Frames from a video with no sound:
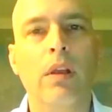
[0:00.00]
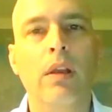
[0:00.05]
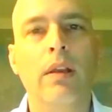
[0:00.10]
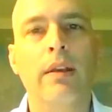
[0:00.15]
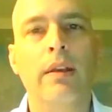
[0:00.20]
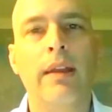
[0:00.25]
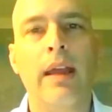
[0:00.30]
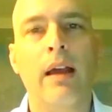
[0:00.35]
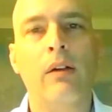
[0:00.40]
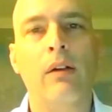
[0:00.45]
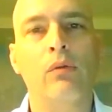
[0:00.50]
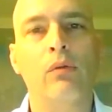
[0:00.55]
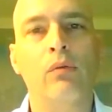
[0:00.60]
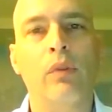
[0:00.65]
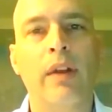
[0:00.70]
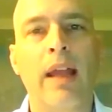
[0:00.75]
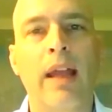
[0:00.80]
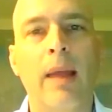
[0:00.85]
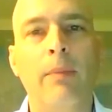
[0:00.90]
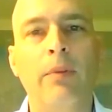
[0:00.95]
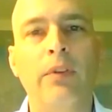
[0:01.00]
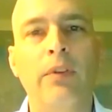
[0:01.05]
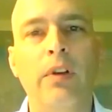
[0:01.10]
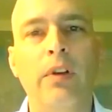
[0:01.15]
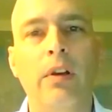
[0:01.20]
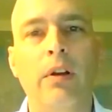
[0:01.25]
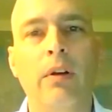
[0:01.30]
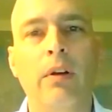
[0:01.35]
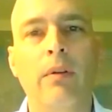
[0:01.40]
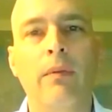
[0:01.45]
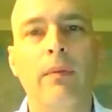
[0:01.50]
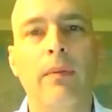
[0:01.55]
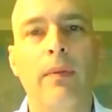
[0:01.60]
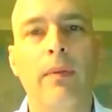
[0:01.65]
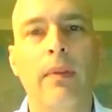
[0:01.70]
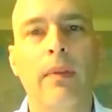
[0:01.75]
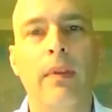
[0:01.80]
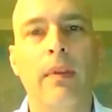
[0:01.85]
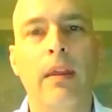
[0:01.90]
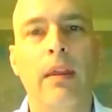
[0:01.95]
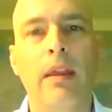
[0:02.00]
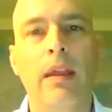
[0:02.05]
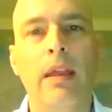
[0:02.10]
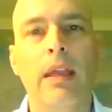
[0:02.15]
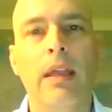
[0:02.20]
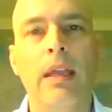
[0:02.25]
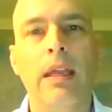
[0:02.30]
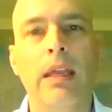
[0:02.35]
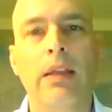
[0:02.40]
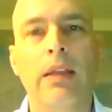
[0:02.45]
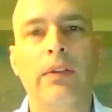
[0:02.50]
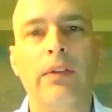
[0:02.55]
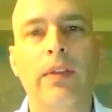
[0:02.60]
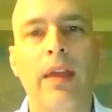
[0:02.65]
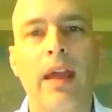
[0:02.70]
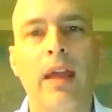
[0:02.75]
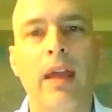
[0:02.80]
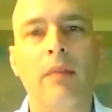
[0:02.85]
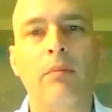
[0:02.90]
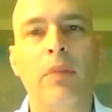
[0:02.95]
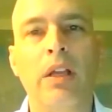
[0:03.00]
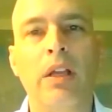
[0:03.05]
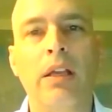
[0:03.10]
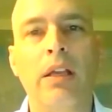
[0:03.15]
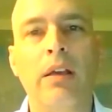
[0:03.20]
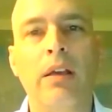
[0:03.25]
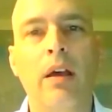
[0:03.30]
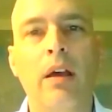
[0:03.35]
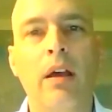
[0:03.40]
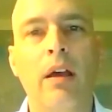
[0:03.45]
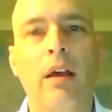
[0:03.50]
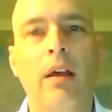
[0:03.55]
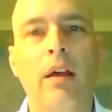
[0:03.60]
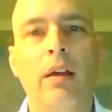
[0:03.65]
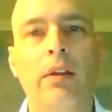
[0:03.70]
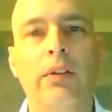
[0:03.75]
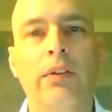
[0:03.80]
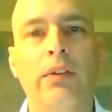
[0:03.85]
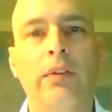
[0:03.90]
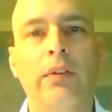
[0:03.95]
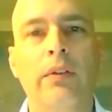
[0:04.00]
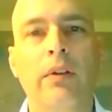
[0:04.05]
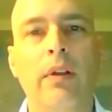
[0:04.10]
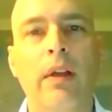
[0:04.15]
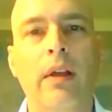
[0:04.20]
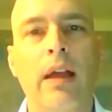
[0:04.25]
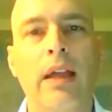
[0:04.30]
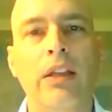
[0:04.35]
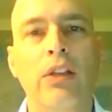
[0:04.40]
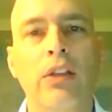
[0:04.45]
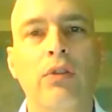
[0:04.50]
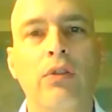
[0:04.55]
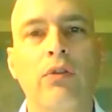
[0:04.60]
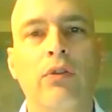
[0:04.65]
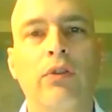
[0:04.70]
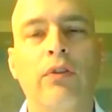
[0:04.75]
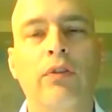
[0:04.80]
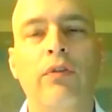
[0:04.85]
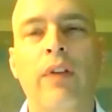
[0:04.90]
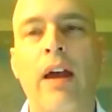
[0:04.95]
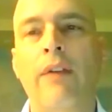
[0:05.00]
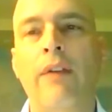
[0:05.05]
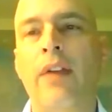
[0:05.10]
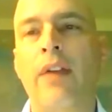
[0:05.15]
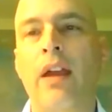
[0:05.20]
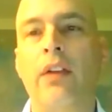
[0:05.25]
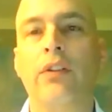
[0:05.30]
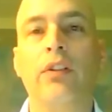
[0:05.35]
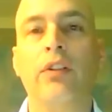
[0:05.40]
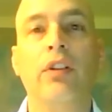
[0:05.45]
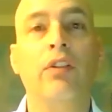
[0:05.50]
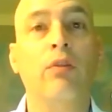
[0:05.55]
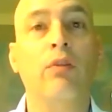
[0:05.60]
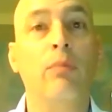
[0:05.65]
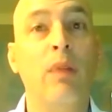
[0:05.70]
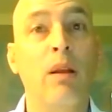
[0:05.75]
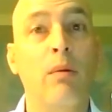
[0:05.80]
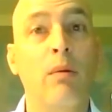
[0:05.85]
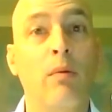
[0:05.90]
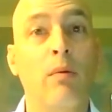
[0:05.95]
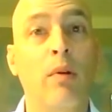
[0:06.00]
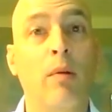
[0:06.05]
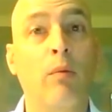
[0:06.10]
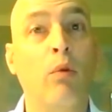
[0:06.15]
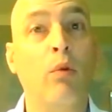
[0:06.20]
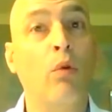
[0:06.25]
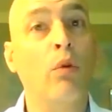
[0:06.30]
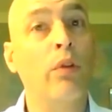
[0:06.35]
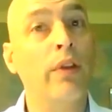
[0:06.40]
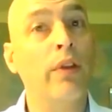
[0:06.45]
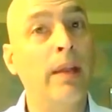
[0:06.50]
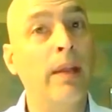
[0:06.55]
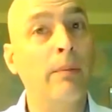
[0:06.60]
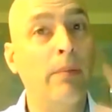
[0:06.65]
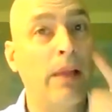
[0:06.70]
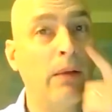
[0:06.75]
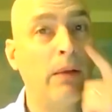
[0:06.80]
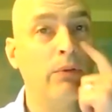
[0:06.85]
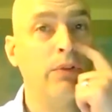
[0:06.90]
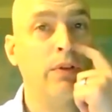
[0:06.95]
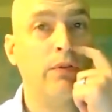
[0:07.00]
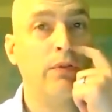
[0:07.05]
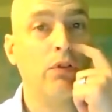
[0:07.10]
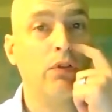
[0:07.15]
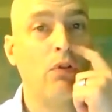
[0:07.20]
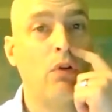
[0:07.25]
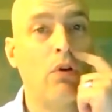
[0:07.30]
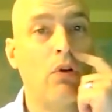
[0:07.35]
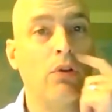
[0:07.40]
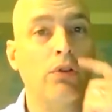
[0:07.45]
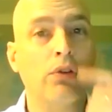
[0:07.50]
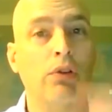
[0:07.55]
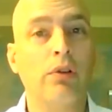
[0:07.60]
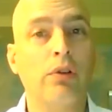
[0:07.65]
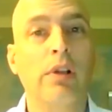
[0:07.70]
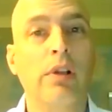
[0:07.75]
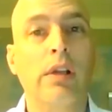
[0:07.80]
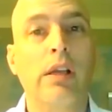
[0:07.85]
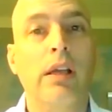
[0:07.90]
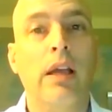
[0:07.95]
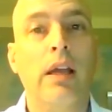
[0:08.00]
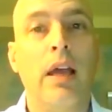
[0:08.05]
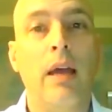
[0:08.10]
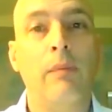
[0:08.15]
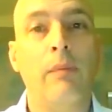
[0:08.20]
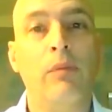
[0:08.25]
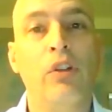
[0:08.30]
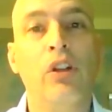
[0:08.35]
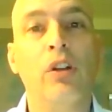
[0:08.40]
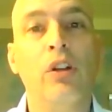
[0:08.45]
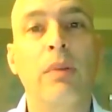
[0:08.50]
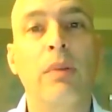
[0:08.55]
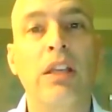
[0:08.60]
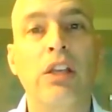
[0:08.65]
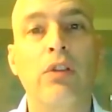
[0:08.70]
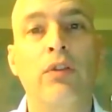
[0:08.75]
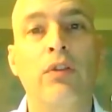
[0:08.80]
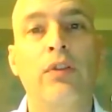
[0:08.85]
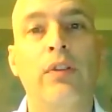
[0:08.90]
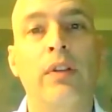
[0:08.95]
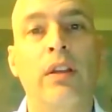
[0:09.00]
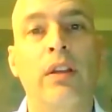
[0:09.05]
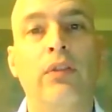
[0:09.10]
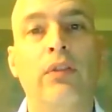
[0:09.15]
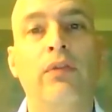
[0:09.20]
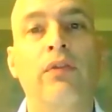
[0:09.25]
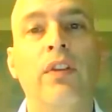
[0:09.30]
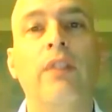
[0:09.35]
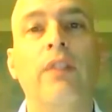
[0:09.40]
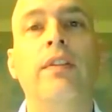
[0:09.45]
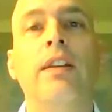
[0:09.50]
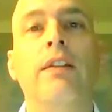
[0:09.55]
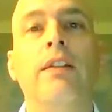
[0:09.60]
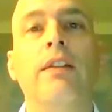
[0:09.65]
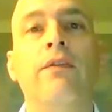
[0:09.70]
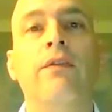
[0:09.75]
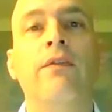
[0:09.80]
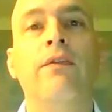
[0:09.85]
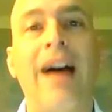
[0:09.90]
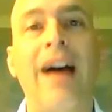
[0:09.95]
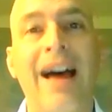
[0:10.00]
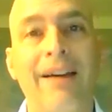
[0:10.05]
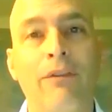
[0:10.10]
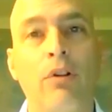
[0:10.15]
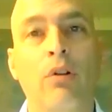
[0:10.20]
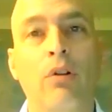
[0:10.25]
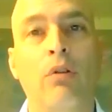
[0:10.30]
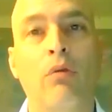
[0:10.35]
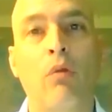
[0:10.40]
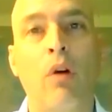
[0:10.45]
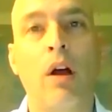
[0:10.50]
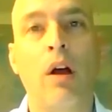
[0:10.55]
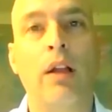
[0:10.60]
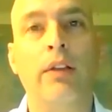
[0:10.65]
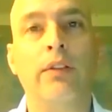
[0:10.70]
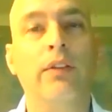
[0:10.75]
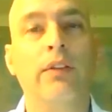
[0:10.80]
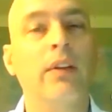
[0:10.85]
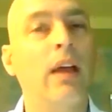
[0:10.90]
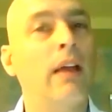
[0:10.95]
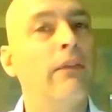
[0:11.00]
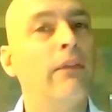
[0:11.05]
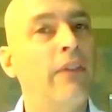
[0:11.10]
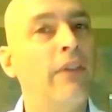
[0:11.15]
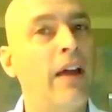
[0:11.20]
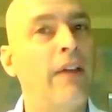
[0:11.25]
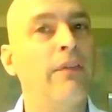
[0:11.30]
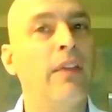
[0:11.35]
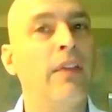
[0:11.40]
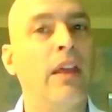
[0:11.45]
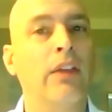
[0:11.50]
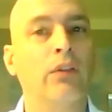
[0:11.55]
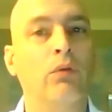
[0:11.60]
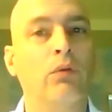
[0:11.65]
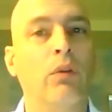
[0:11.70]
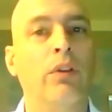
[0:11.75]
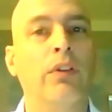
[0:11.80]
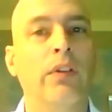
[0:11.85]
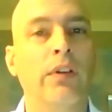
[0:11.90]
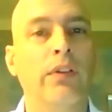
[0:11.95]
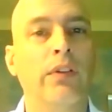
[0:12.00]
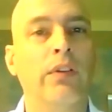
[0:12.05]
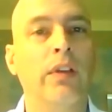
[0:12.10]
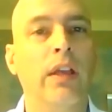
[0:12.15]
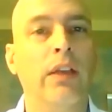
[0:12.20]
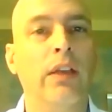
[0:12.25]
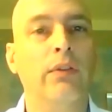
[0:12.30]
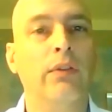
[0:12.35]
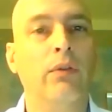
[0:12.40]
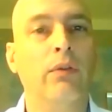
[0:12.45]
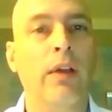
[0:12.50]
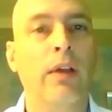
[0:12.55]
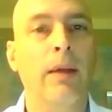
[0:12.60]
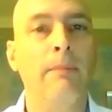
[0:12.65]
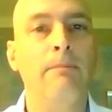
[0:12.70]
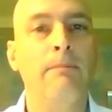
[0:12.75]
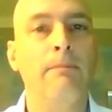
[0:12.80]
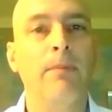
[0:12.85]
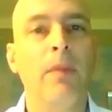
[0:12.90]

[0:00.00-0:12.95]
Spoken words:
Now, what happens here is that because I use 5,000 as a minimum number or the nameplate, whichever's larger, I'm going to be using this 5,500 watts, not 5,000 watts in this case, okay?